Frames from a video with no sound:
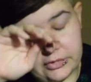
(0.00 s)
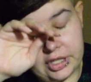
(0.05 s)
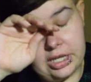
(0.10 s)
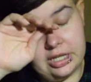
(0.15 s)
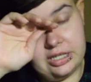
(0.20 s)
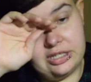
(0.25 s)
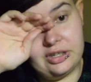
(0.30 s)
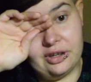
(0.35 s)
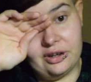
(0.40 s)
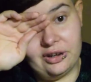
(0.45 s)

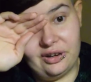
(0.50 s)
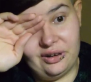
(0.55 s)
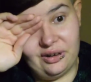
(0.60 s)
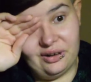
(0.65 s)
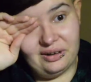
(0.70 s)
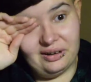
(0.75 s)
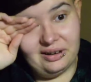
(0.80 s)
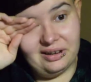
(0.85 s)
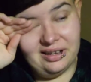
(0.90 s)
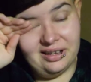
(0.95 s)
So
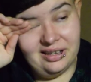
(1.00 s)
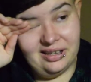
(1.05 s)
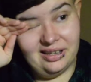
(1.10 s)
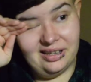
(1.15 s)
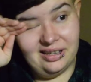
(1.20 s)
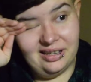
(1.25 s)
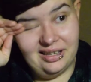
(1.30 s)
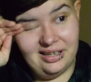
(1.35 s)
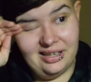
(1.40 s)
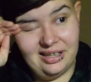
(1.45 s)

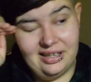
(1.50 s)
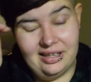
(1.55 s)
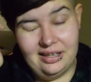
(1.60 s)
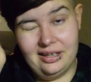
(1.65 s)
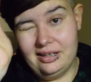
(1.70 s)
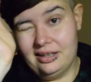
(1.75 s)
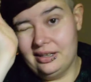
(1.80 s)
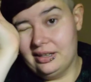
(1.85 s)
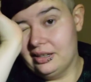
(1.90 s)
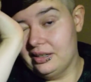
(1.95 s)

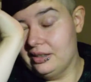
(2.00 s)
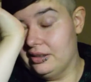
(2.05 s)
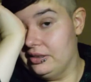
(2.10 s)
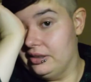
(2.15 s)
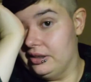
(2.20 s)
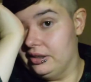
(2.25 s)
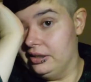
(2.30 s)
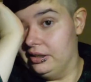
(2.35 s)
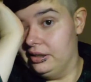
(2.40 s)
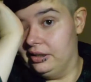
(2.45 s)

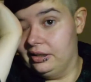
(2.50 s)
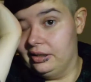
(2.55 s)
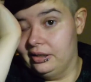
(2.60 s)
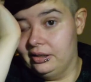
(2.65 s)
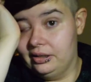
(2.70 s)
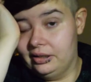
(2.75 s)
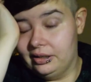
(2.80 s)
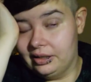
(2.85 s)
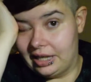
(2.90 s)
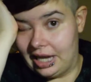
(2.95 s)
the
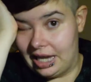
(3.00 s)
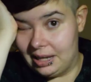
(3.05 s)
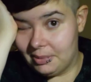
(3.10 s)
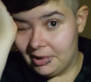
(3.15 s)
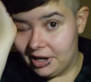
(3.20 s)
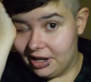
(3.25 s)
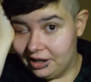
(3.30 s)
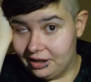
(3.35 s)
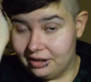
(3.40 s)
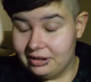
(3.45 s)
gay
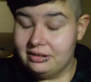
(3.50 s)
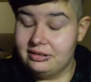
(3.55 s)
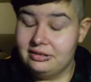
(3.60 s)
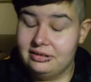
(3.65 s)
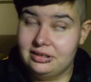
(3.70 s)
bar